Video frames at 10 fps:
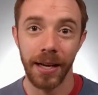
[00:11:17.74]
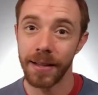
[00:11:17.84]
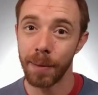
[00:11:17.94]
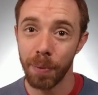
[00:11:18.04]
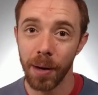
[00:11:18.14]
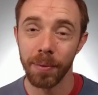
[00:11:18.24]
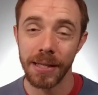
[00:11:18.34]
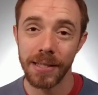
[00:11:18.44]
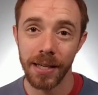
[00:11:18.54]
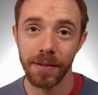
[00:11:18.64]
And that probably
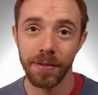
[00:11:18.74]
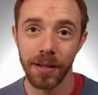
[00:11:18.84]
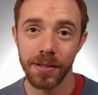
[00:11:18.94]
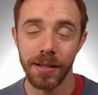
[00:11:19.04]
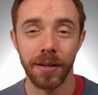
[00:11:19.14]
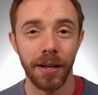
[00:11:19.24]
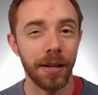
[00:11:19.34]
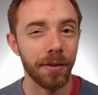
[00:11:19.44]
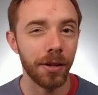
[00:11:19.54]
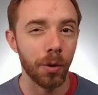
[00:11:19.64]
saved us.
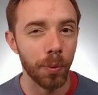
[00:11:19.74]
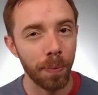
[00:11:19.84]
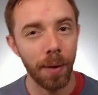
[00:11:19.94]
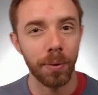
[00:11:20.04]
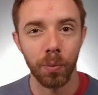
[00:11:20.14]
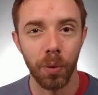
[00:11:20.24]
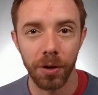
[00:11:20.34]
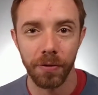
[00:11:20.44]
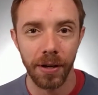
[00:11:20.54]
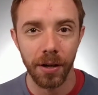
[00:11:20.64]
And we probably
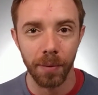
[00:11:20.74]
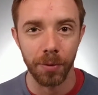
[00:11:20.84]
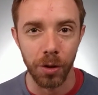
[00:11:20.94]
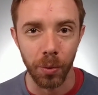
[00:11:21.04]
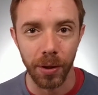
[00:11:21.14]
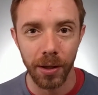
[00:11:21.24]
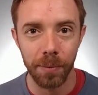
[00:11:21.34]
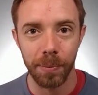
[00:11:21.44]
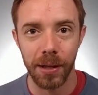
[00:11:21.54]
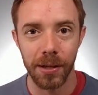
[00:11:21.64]
wouldn't have ended up doing
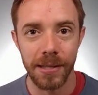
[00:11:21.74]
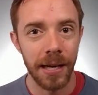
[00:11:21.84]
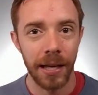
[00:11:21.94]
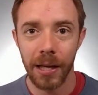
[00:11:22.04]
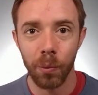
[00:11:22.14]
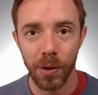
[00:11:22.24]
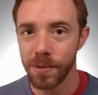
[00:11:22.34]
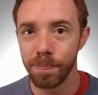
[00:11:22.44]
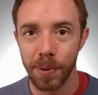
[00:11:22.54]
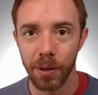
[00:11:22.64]
it because it
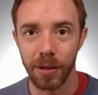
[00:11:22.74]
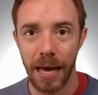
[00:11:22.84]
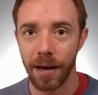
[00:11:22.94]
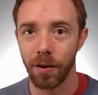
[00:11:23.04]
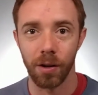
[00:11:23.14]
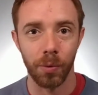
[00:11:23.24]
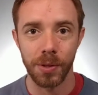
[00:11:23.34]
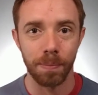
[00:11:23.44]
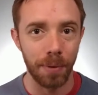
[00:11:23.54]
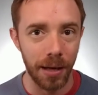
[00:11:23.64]
wasn't billed at all. It
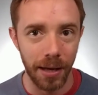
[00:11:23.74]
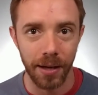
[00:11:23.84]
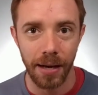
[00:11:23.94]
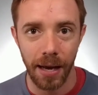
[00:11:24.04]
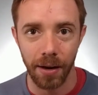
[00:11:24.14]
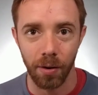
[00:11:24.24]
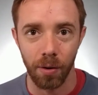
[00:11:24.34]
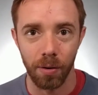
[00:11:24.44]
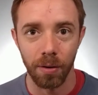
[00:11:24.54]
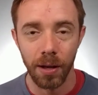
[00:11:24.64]
wasn't planned at
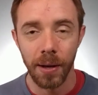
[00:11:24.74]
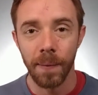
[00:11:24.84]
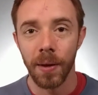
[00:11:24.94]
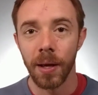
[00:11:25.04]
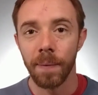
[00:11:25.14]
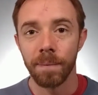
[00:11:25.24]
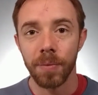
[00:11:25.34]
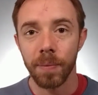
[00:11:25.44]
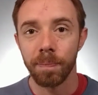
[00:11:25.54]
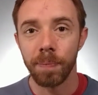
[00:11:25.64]
all.
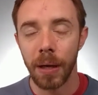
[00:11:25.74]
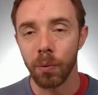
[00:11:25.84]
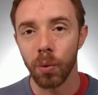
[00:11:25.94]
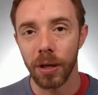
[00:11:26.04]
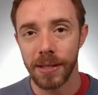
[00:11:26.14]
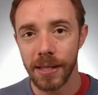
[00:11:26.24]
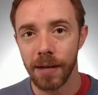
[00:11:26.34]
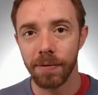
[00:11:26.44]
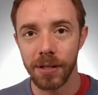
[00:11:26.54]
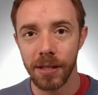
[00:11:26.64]
But it
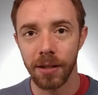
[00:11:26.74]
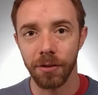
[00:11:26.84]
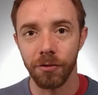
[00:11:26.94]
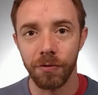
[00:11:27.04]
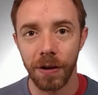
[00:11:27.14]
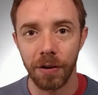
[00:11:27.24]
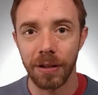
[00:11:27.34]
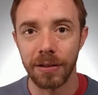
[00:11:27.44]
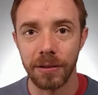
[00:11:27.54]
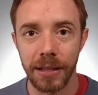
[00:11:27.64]
saved us in the
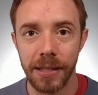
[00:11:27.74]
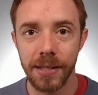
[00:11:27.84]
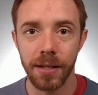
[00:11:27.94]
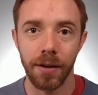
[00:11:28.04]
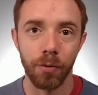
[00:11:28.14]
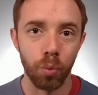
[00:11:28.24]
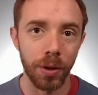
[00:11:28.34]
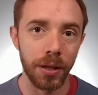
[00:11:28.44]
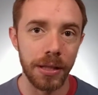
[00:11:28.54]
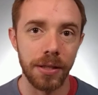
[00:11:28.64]
very least a
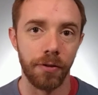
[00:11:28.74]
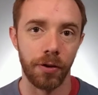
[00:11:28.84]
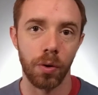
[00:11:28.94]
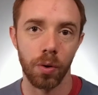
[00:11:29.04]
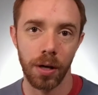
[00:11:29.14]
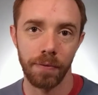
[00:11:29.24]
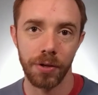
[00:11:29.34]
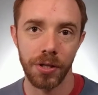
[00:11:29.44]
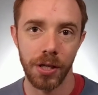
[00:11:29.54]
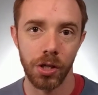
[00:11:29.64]
really difficult
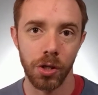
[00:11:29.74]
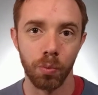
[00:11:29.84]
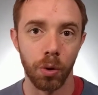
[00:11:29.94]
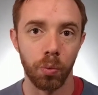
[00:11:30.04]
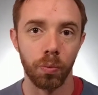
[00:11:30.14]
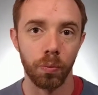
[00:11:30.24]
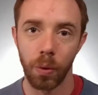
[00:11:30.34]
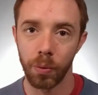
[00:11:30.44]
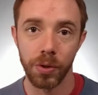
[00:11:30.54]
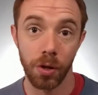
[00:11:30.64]
conversation with
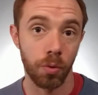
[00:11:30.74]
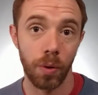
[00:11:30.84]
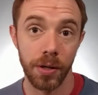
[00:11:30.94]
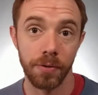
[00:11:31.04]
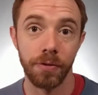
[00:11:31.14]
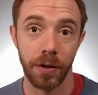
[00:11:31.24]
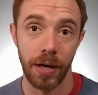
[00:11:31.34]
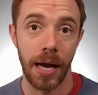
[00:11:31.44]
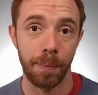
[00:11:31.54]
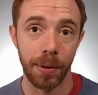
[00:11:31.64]
what was otherwise a
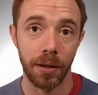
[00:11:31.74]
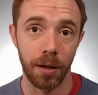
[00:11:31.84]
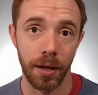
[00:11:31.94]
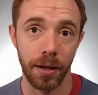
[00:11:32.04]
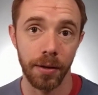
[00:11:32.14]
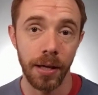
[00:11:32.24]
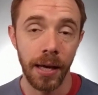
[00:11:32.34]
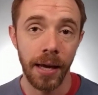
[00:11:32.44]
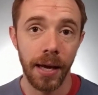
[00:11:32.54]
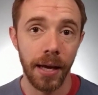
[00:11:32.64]
very happy client.
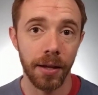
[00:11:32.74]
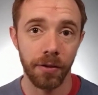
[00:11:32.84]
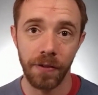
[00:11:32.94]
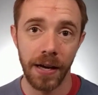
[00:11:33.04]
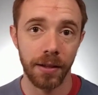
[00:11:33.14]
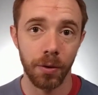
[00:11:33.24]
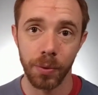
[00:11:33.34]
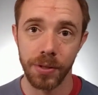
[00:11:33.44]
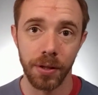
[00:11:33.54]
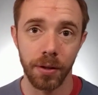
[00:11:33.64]
And the fact that it
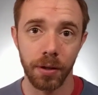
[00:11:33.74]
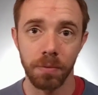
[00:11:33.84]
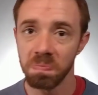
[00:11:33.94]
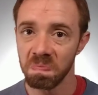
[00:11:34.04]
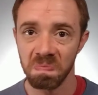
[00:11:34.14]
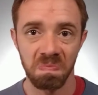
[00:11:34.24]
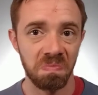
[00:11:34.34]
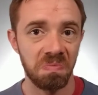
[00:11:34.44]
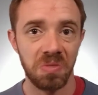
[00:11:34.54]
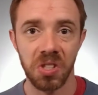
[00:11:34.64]
was in there
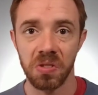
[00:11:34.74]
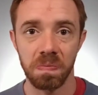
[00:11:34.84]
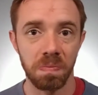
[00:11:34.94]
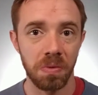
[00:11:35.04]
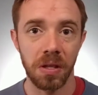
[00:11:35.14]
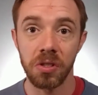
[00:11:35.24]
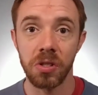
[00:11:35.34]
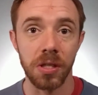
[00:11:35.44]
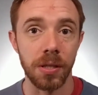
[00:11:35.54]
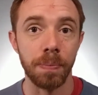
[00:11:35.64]
just
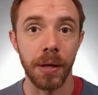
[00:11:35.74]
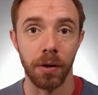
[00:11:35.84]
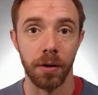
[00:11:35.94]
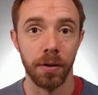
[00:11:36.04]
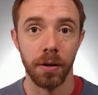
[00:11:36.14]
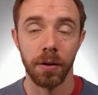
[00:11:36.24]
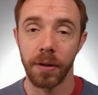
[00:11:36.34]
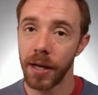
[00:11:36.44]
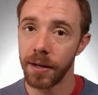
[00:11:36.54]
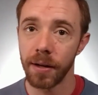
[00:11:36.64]
disappeared.
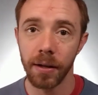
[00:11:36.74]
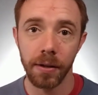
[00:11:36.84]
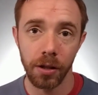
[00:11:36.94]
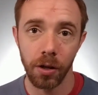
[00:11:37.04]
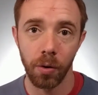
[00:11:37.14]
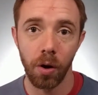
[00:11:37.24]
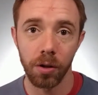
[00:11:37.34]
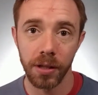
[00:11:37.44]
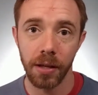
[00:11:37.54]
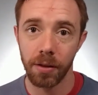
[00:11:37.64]
And
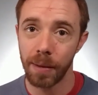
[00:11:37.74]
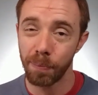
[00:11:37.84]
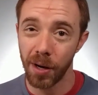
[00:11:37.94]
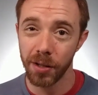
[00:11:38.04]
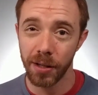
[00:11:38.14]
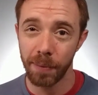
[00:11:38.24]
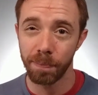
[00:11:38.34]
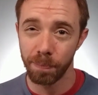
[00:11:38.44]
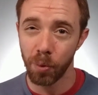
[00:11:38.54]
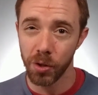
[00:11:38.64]
altogether,
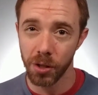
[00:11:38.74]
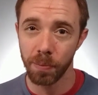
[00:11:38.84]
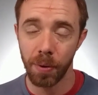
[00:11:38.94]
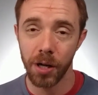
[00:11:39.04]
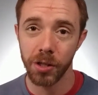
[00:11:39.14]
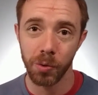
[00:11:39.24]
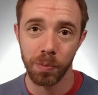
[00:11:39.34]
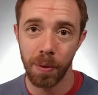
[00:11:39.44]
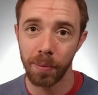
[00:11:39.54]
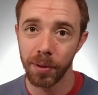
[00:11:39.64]
that portion of the project
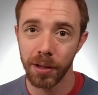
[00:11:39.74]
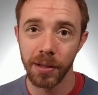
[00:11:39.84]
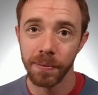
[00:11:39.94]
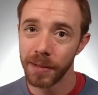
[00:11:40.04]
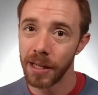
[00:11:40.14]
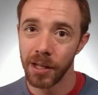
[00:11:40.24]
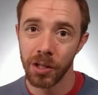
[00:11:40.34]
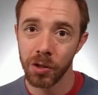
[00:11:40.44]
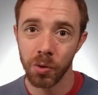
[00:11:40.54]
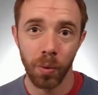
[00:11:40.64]
was probably
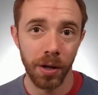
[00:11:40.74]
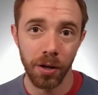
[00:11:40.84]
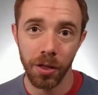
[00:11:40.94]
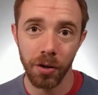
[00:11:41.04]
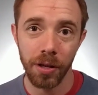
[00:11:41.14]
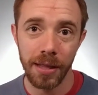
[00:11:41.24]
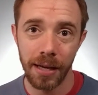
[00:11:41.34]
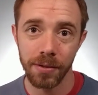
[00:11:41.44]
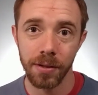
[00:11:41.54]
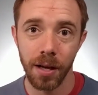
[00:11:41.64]
$20,000 to
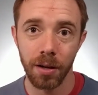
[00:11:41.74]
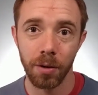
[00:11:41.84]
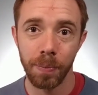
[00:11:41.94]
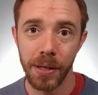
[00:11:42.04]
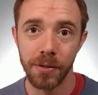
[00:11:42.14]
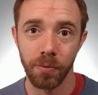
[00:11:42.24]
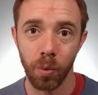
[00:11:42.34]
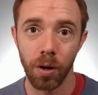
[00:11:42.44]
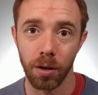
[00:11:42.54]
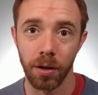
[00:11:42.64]
$30,000 piece of
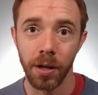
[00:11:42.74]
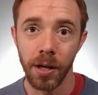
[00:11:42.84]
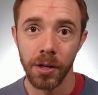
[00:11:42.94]
work.